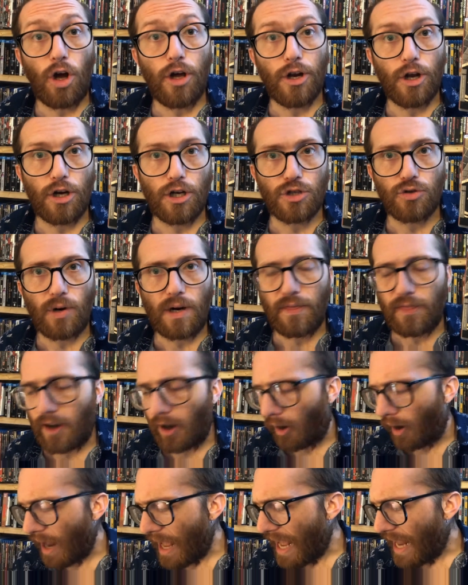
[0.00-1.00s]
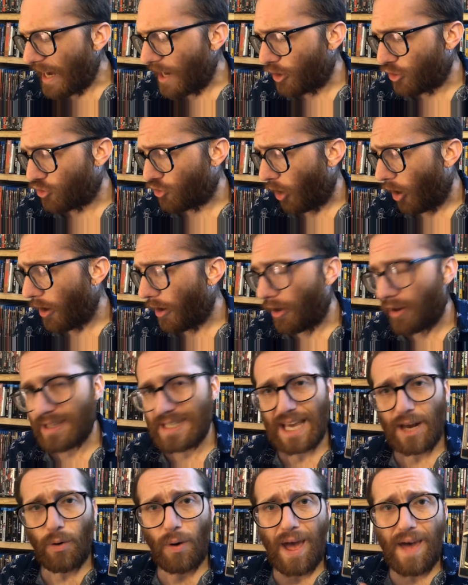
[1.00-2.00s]
Dogs right there. Now, Straw Dogs,
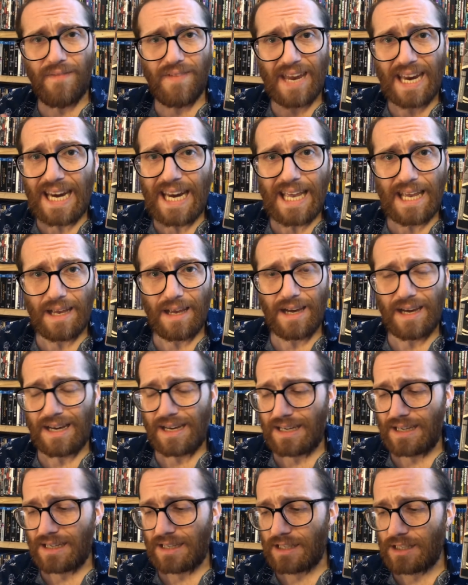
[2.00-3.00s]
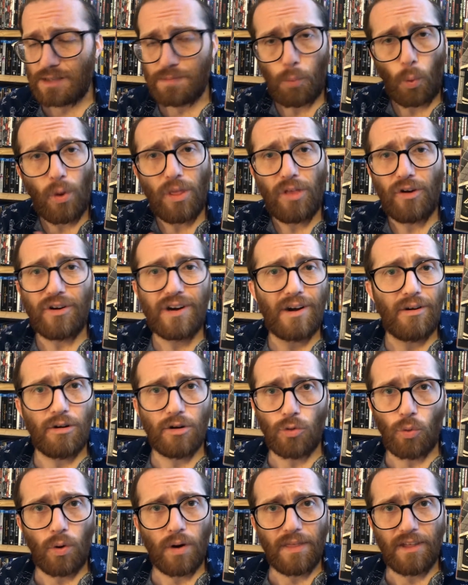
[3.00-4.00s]
I don't have any spoiler
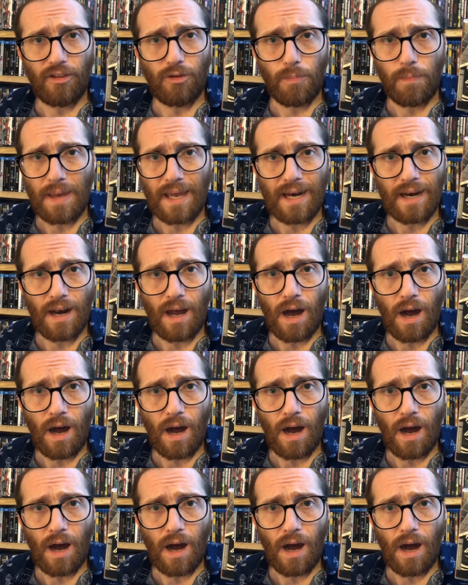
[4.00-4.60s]
territory that's been